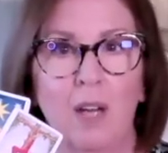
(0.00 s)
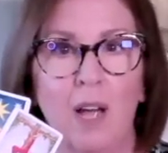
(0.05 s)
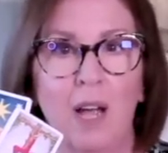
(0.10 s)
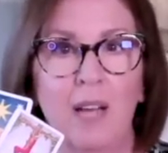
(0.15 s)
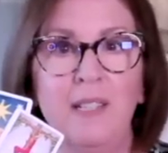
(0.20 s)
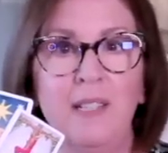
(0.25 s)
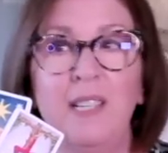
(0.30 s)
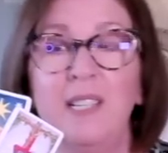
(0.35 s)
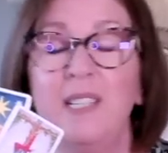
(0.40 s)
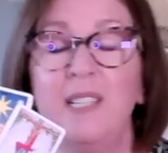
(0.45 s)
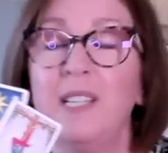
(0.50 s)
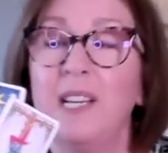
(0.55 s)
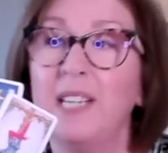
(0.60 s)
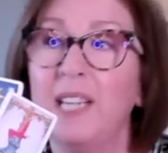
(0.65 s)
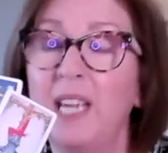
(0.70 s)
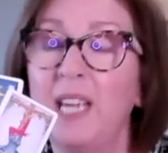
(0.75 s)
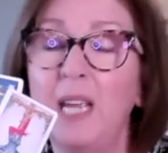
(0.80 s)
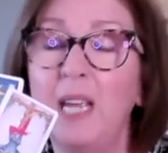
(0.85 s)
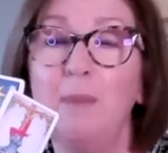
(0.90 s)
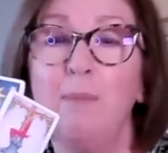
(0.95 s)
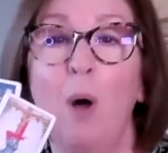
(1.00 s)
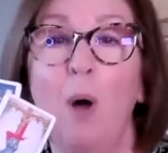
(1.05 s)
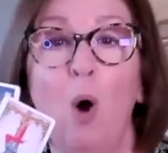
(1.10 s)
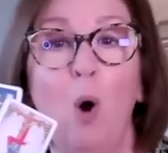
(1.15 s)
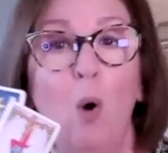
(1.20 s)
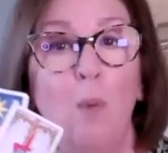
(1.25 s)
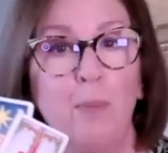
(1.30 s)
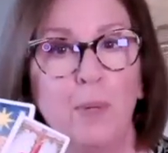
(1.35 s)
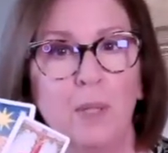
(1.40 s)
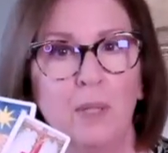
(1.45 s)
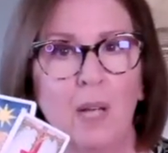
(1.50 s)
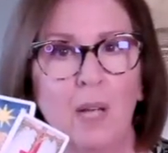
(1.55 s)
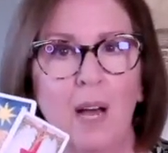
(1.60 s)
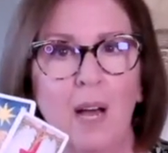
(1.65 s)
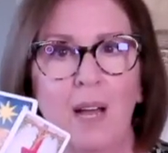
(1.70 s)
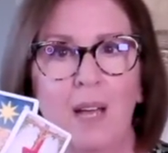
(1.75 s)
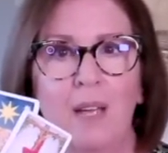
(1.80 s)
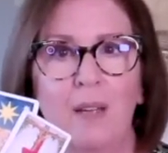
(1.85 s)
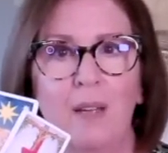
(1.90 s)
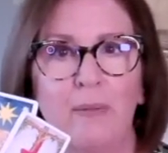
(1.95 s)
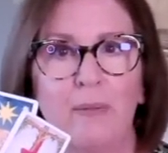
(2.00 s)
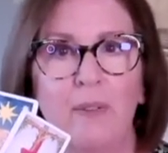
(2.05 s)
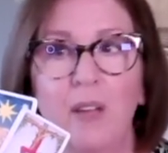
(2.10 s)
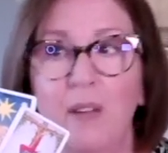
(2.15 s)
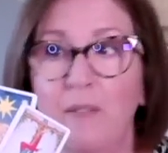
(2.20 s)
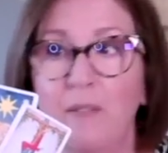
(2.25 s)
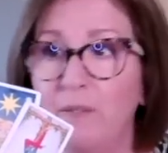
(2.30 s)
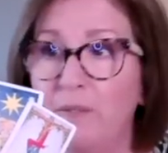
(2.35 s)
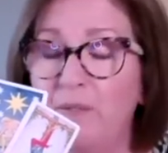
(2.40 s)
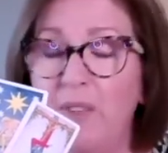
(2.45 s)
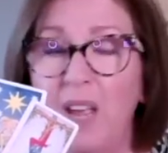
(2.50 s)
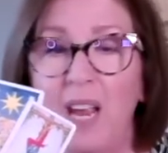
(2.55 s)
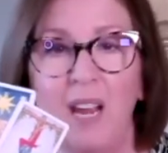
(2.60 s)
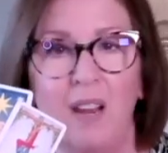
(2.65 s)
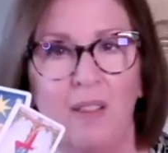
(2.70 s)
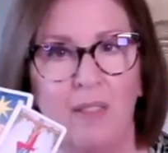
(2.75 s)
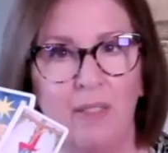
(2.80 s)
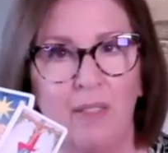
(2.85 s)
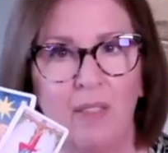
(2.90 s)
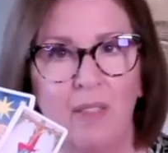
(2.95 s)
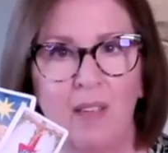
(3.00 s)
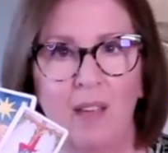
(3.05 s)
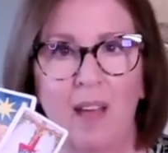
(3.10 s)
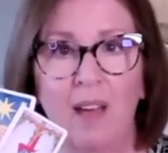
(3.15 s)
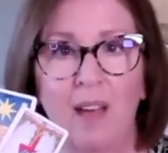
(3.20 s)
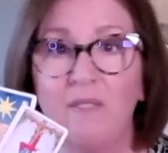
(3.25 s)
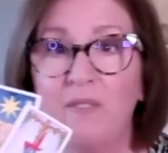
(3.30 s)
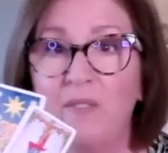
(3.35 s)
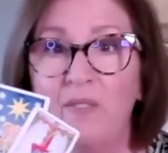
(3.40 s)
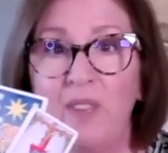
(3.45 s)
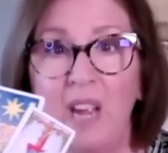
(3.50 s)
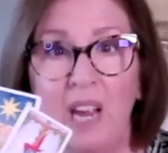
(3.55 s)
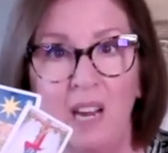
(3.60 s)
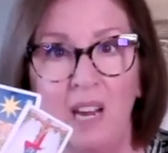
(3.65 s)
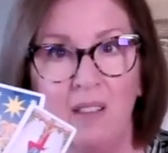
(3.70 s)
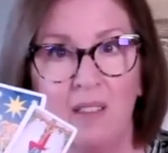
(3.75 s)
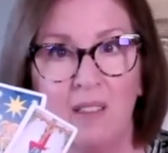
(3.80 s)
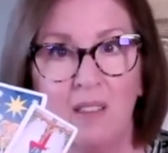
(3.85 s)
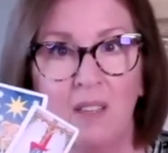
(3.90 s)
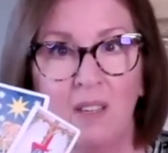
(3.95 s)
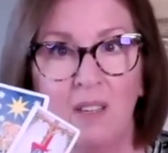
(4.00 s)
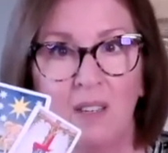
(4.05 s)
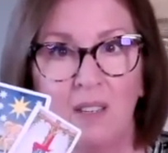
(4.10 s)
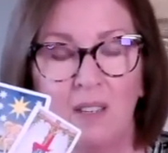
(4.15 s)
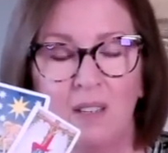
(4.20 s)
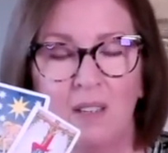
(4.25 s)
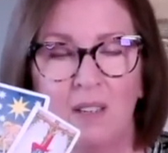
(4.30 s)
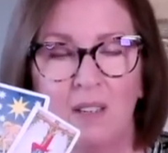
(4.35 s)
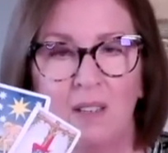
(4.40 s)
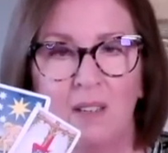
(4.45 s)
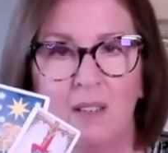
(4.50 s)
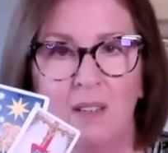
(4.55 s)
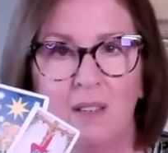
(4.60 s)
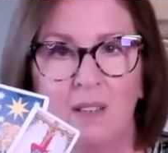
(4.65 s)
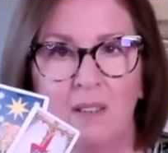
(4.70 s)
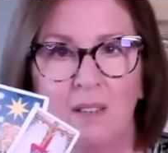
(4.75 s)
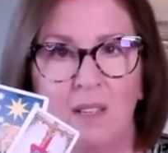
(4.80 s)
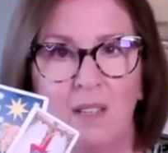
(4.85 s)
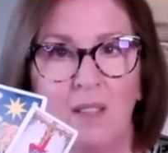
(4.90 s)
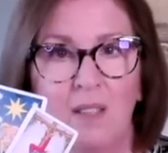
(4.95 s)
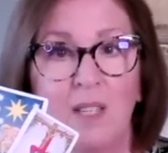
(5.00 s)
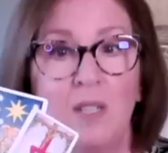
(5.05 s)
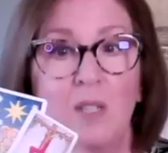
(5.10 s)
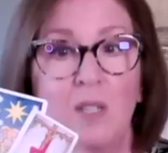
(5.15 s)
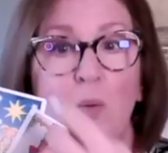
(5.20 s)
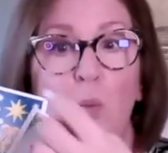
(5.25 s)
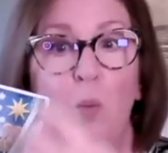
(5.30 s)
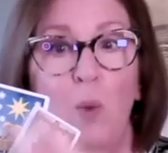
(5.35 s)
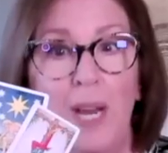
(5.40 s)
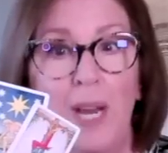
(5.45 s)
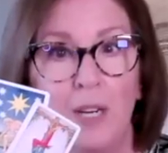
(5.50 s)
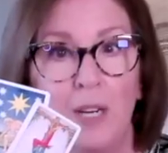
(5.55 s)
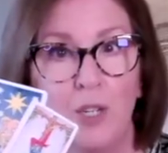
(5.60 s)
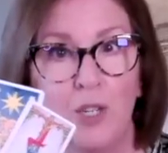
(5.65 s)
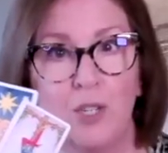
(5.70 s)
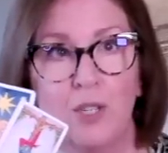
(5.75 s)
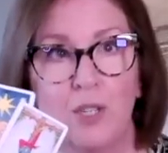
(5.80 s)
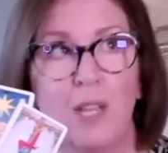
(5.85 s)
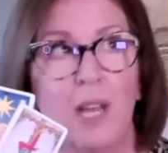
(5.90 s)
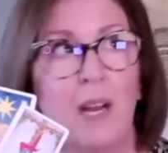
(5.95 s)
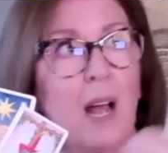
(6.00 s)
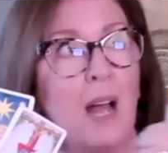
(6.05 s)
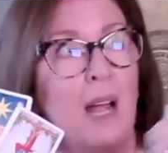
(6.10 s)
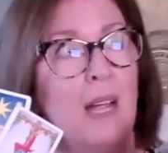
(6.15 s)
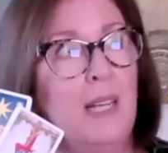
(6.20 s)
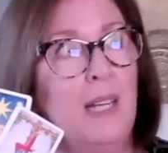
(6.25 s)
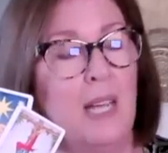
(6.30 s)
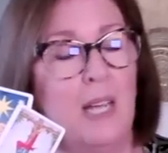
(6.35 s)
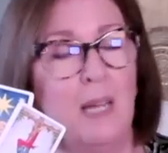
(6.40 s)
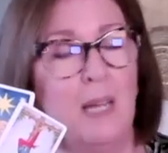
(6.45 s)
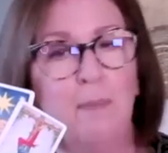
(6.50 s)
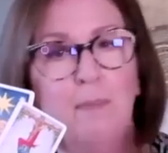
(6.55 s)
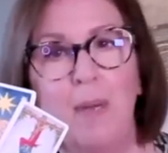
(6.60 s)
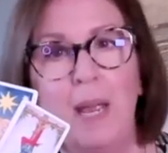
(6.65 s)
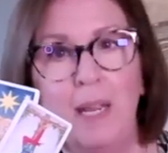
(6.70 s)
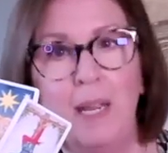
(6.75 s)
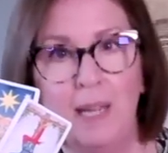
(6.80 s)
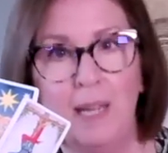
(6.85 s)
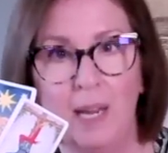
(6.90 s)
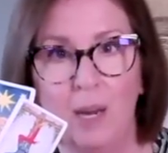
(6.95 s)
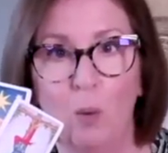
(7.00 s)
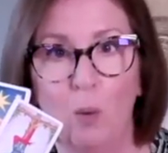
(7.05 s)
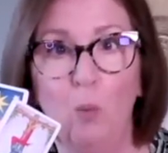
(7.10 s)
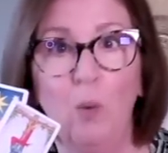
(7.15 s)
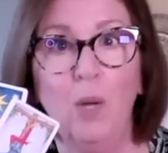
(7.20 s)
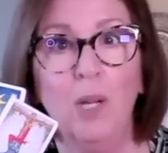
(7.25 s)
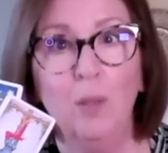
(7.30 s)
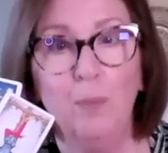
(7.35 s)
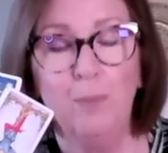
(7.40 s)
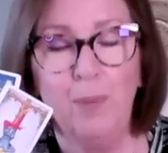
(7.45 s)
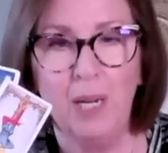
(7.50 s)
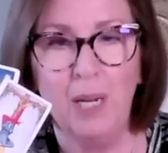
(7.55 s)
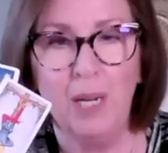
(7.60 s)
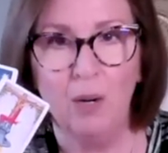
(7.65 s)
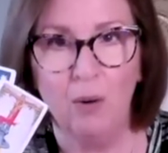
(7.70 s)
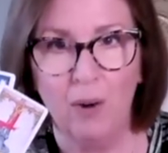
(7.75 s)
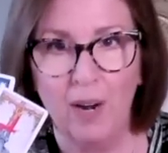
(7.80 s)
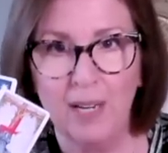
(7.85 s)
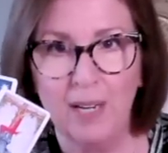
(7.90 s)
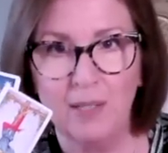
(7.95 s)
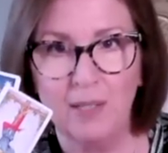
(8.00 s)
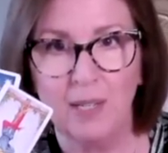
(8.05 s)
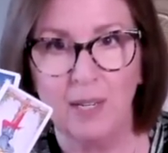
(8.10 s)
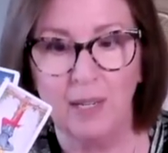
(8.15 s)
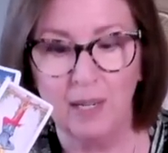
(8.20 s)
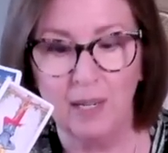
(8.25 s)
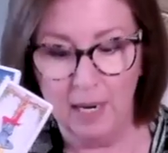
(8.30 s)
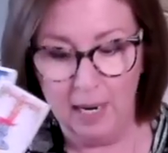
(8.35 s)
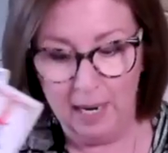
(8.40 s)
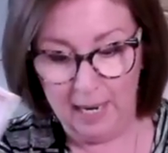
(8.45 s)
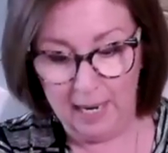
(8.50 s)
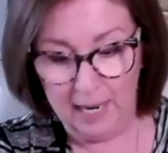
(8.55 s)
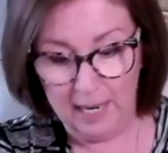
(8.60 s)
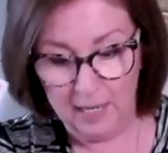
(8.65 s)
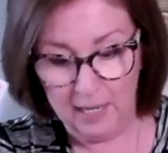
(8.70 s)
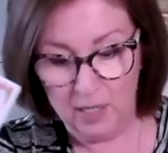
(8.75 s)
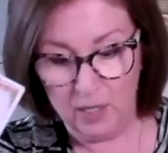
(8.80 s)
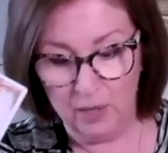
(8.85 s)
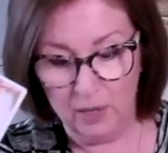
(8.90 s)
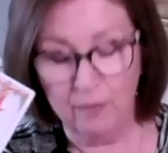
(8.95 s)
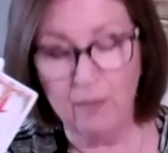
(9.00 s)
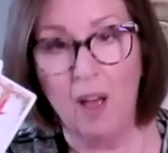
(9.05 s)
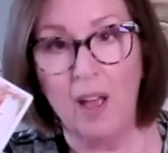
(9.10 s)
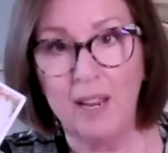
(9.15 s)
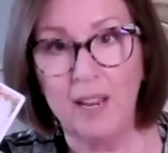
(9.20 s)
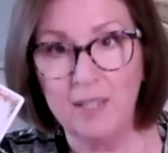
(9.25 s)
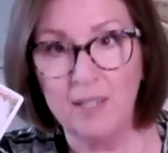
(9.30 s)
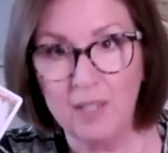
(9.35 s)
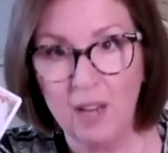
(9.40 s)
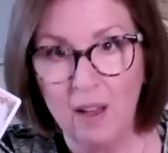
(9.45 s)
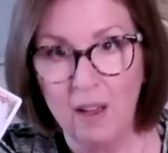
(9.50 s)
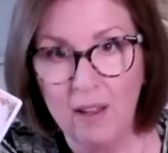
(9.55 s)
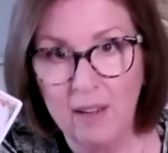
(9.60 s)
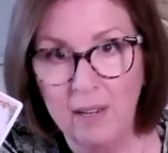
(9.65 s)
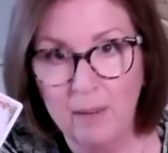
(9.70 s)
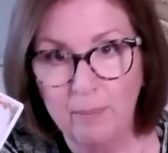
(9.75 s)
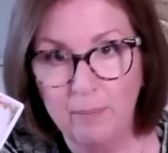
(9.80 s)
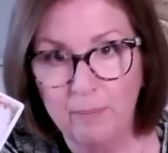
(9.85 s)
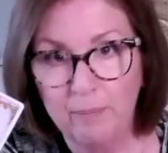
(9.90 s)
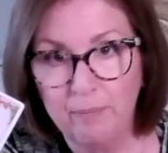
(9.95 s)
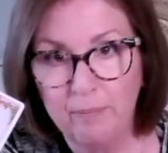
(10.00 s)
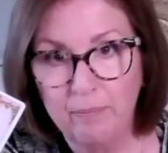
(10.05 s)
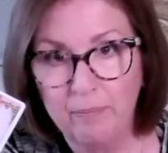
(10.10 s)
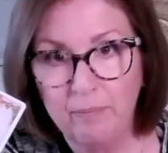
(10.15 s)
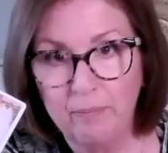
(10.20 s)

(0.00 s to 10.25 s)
I need to keep hope alive. Faith. Have faith that this wish that I keep making will be granted in divine time.